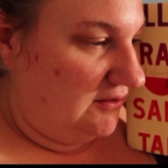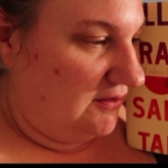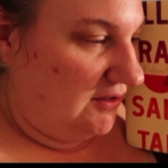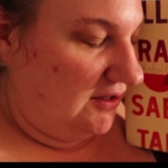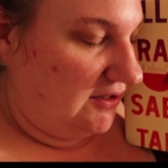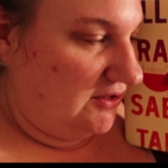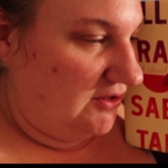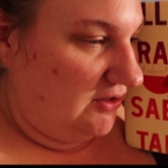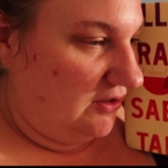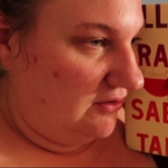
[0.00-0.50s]

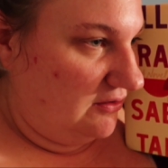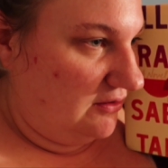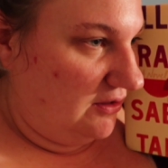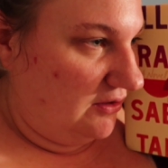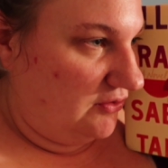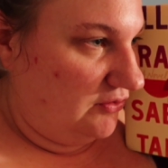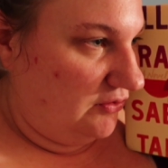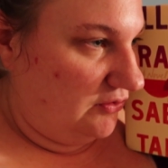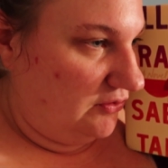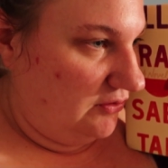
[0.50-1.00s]
a young
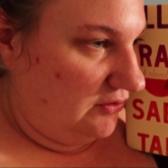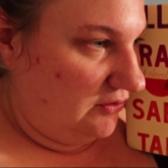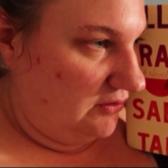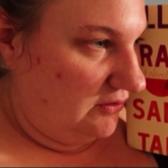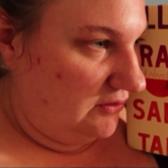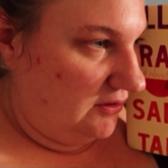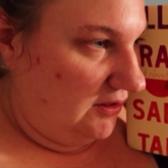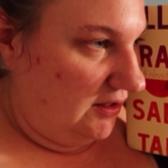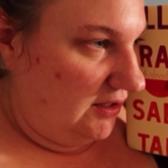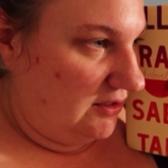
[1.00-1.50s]
a
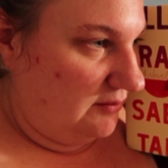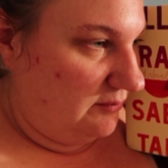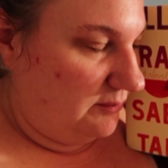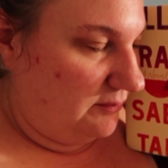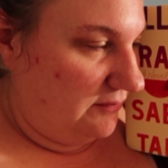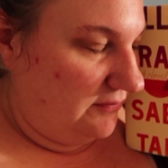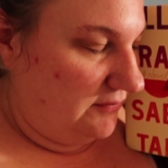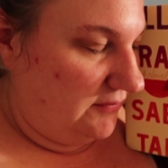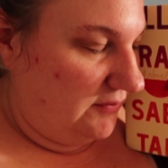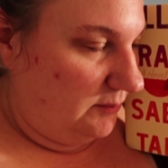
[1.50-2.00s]
girl and a
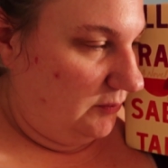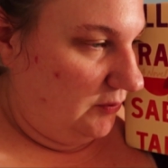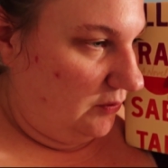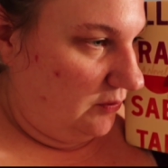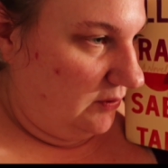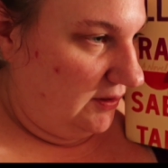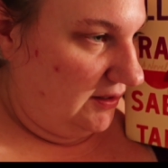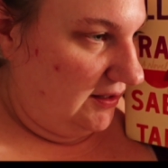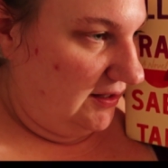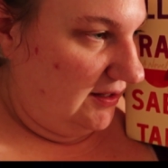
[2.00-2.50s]

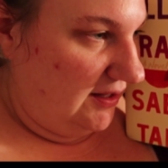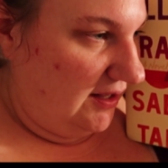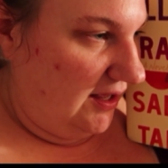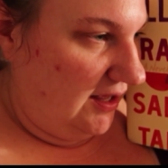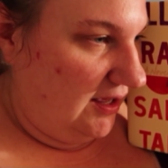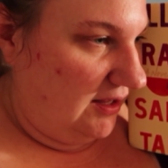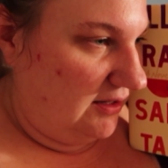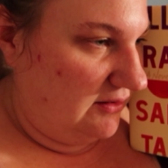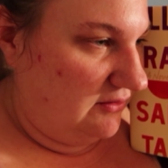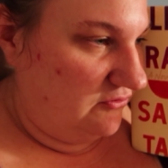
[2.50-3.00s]
boy
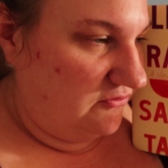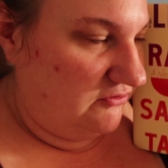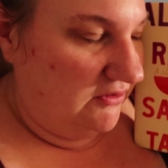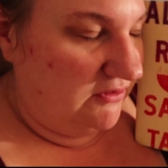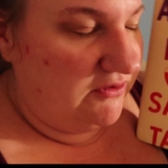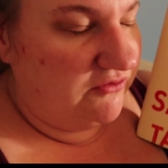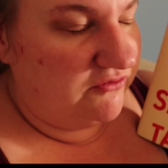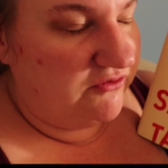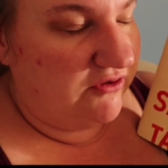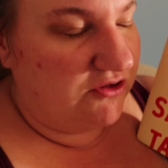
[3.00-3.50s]
and there's
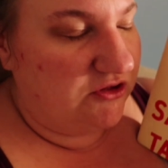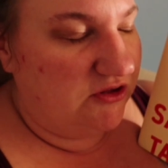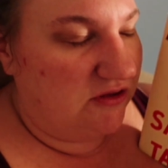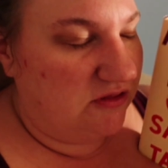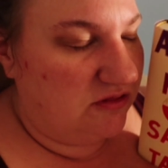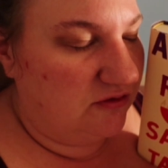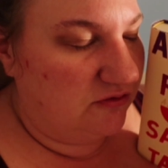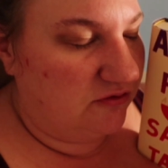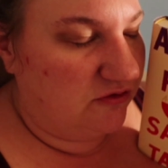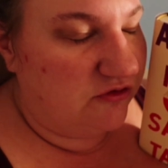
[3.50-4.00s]
there's actually
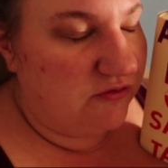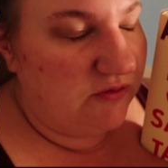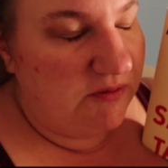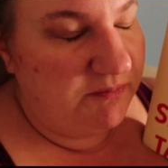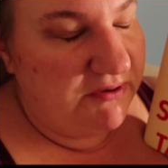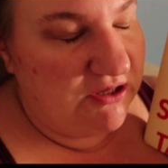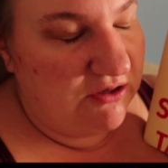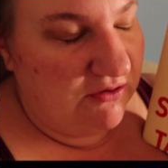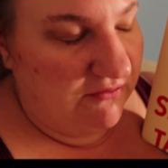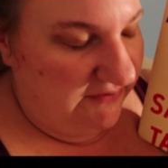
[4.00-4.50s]
there's three
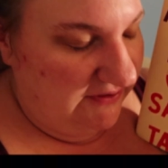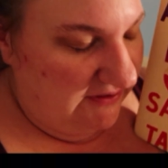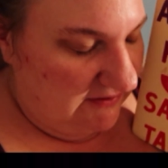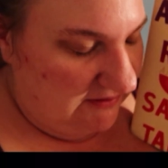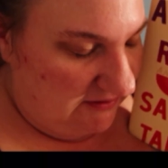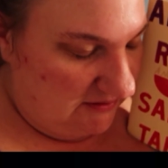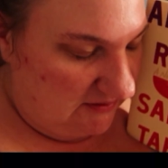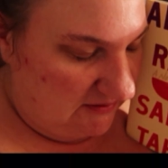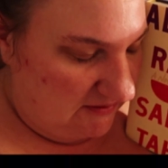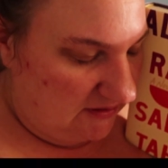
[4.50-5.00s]
povs
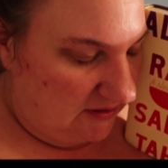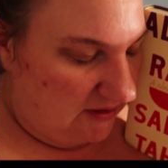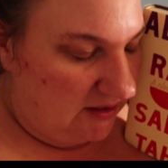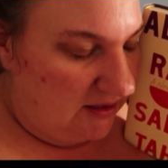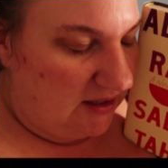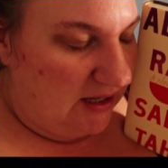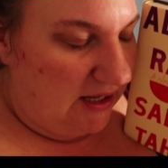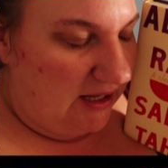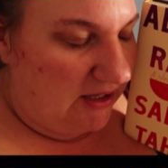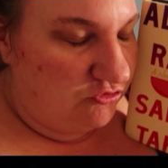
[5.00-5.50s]
in this
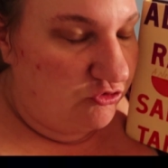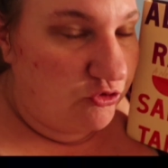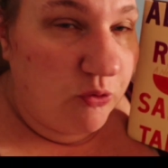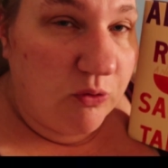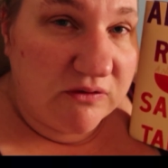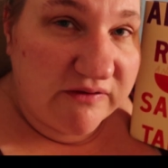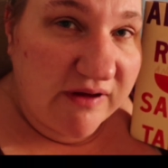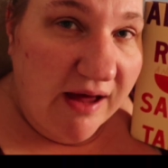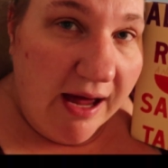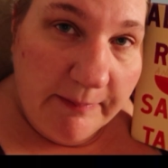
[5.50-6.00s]
and
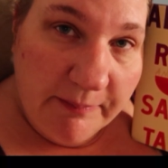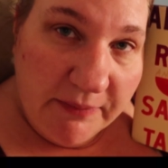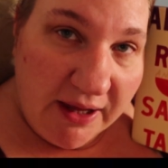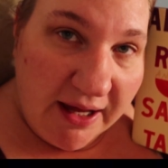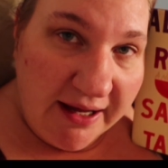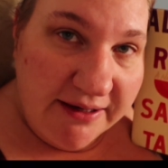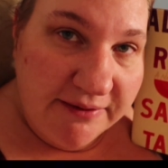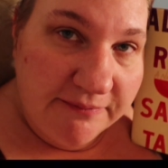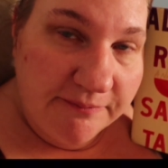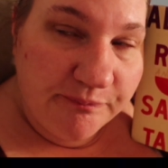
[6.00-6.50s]
dual
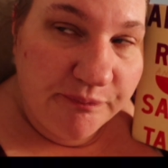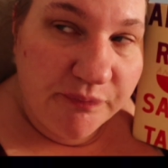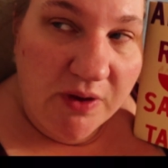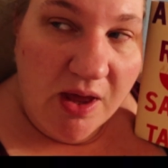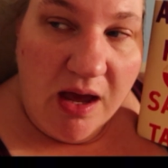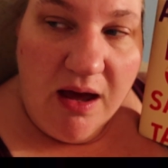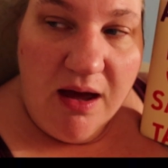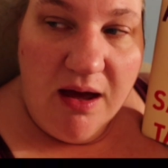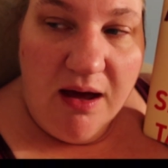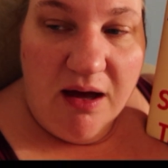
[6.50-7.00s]
timeline
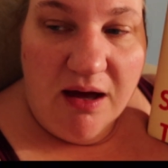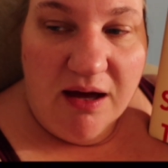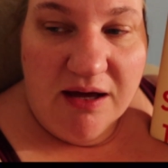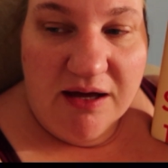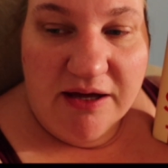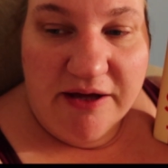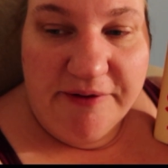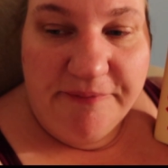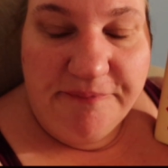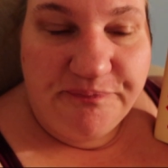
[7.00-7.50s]

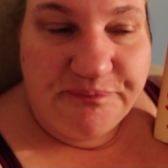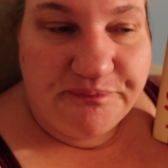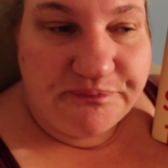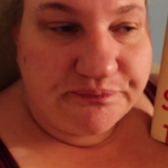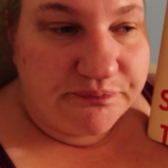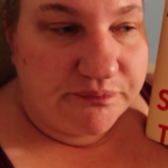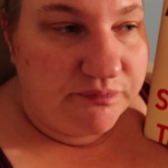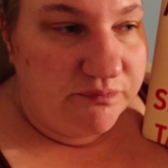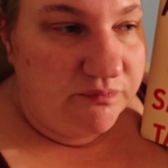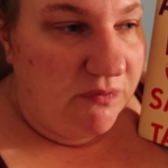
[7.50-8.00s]
um,
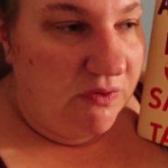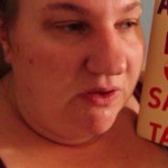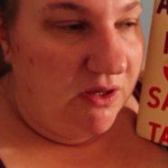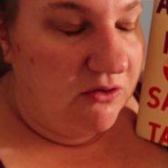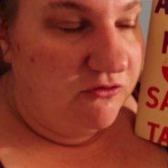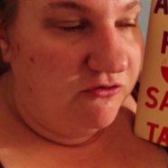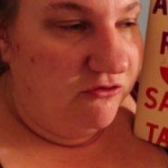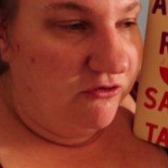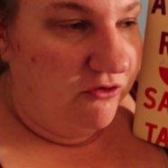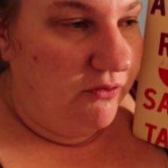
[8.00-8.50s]

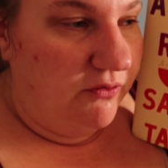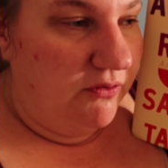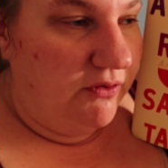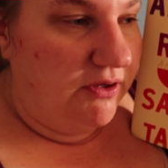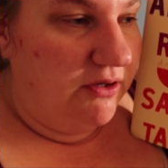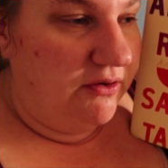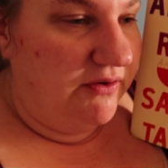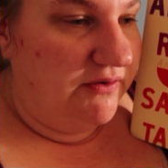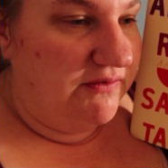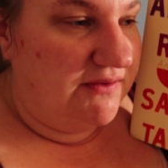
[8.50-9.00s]
so
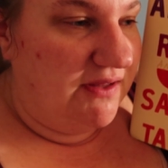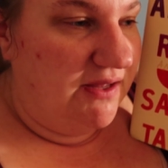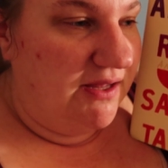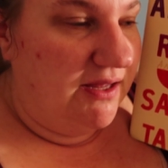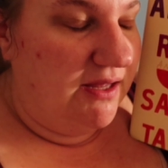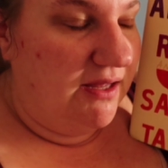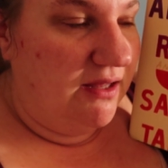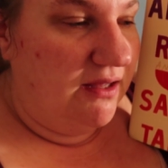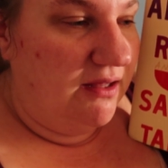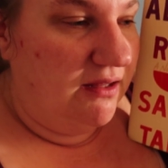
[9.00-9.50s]
there is
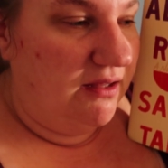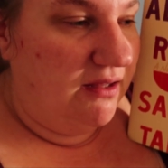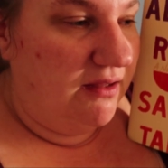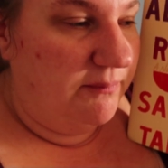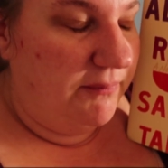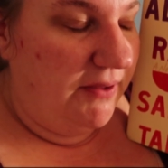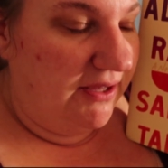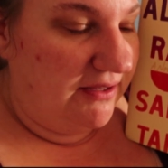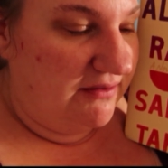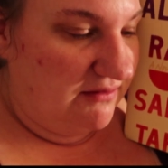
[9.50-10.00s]
a
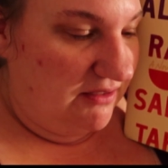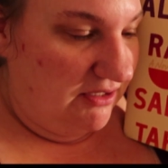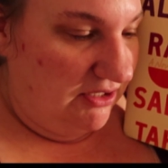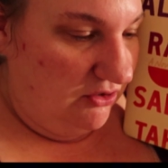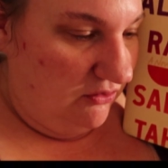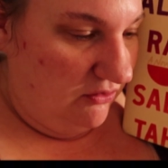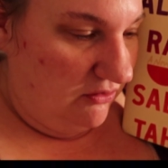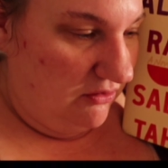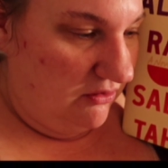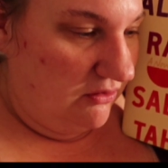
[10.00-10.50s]
pakistani
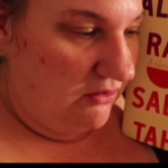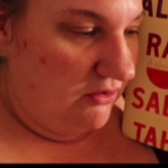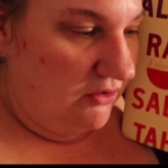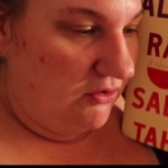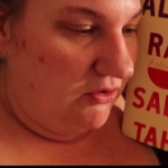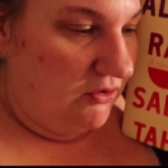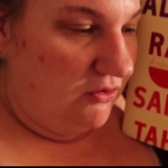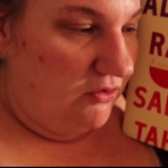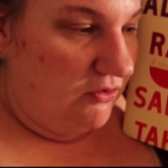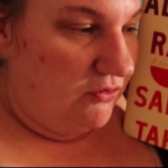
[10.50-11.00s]
girl
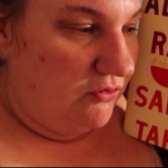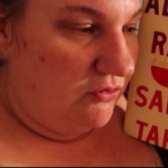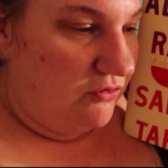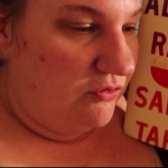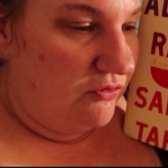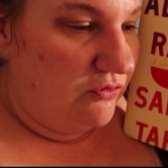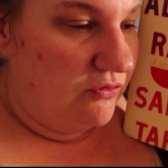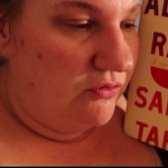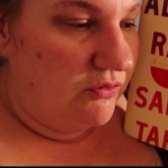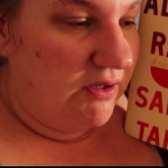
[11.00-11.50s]

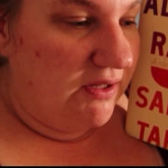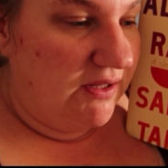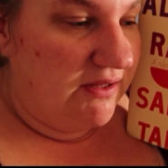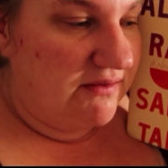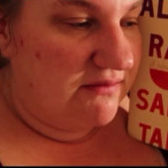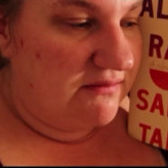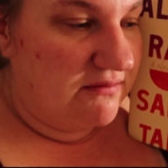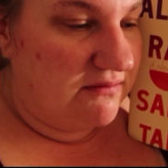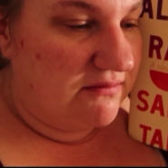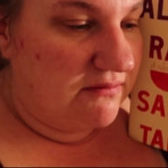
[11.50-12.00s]
who
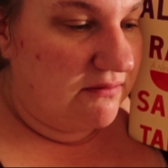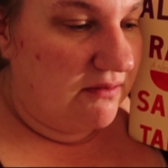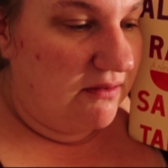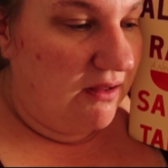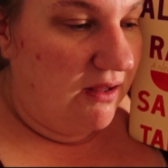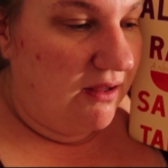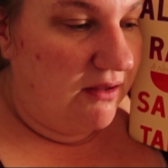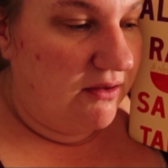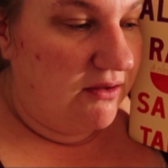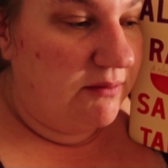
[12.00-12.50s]
has
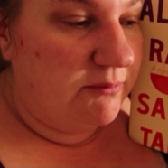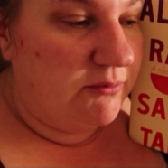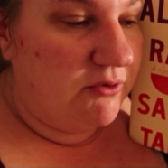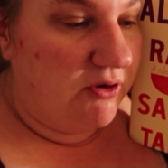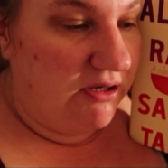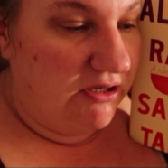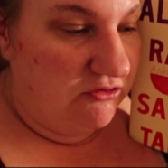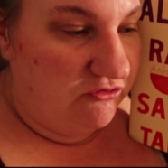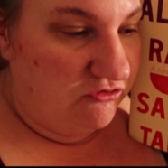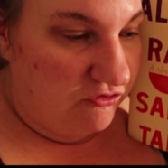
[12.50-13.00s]
uh,
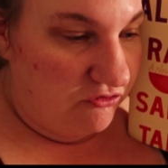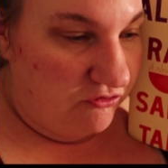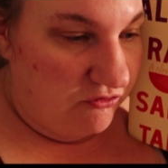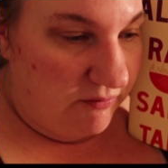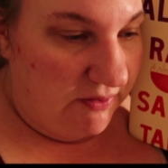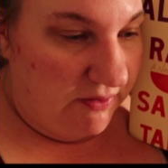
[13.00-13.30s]
immigrated to